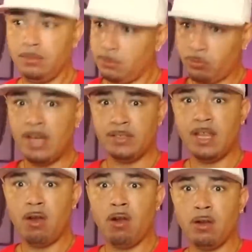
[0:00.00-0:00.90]
crazy they
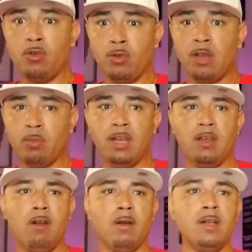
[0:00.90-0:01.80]
are, who they really
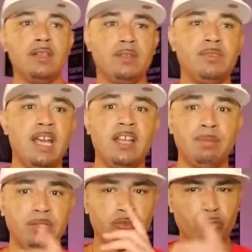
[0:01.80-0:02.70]
are sometimes,
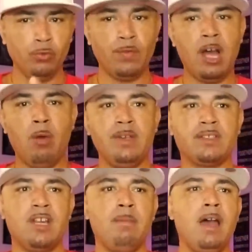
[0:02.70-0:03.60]
but the truth always
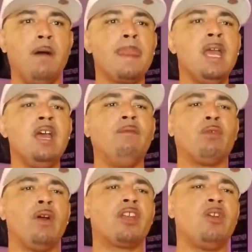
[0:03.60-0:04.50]
come out.
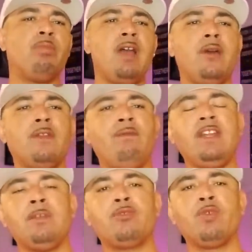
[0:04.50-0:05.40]
Veronica Brown, the
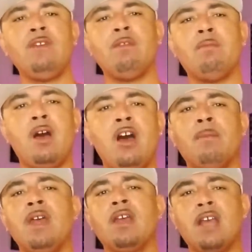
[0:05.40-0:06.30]
victim's grieving mom,
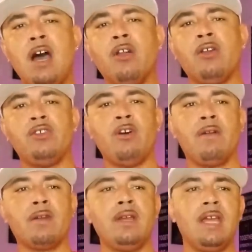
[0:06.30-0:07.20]
called her
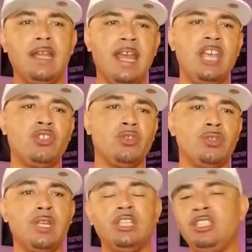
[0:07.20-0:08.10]
daughter an angel.
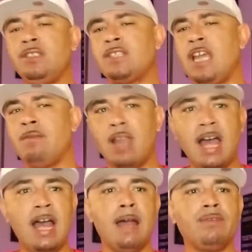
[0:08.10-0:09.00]
She saved
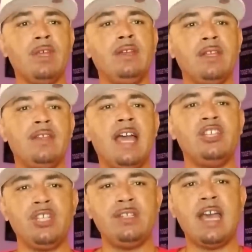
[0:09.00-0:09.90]
lives the night
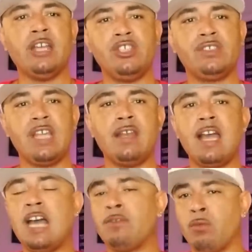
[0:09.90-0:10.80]
she died, she saved
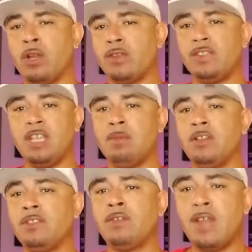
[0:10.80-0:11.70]
lives, Veronica said,
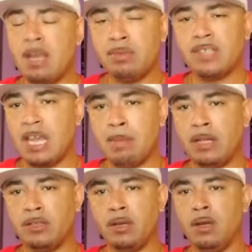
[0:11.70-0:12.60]
because if the neighbors came
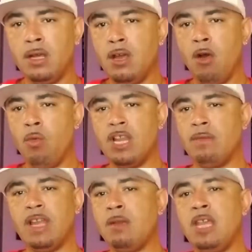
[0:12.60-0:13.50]
out there or whatever,
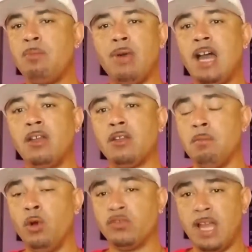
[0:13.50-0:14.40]
they, he probably,
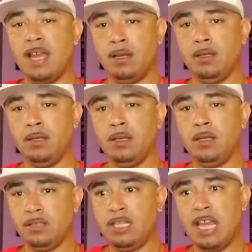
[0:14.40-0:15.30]
most likely,
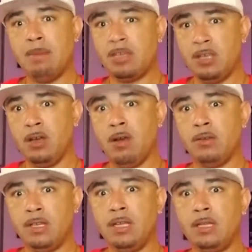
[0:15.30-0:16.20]
because he came to kill
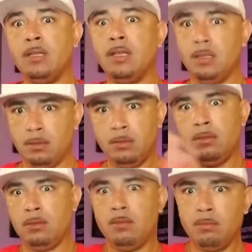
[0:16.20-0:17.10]
her, then
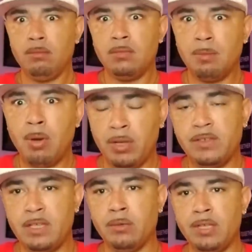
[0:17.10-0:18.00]
the police
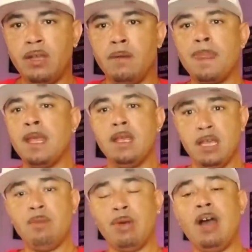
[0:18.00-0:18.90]
killed him.
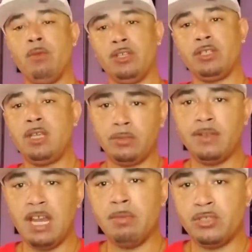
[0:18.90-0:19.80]
He probably killed the
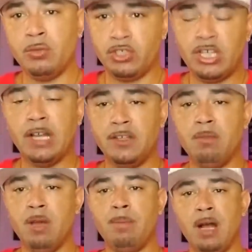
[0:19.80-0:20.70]
neighbors too and shot
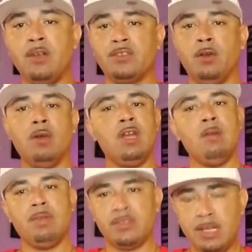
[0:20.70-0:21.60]
them up also.
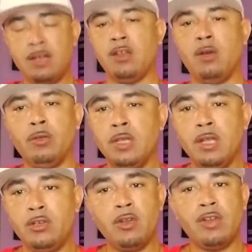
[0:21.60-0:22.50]
But still, though,
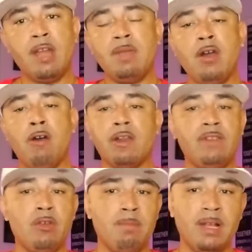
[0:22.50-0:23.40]
you know, that'd be hard if
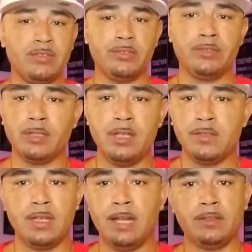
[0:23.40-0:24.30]
there was my sister
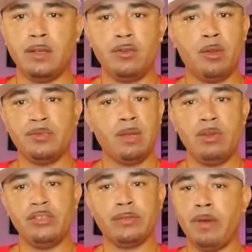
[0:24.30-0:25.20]
cousin out there. You know what I'm saying? We
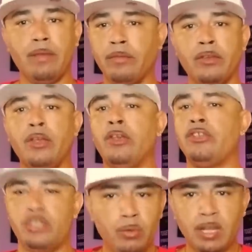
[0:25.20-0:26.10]
just gonna have to
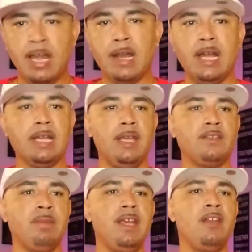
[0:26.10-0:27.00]
shoot it out, I
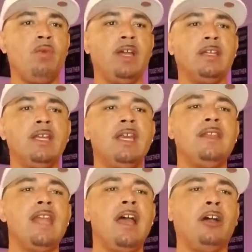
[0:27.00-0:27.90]
guess. But anyway,
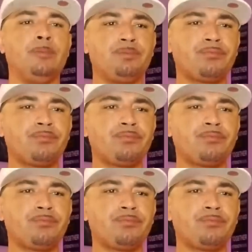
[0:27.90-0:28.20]
now,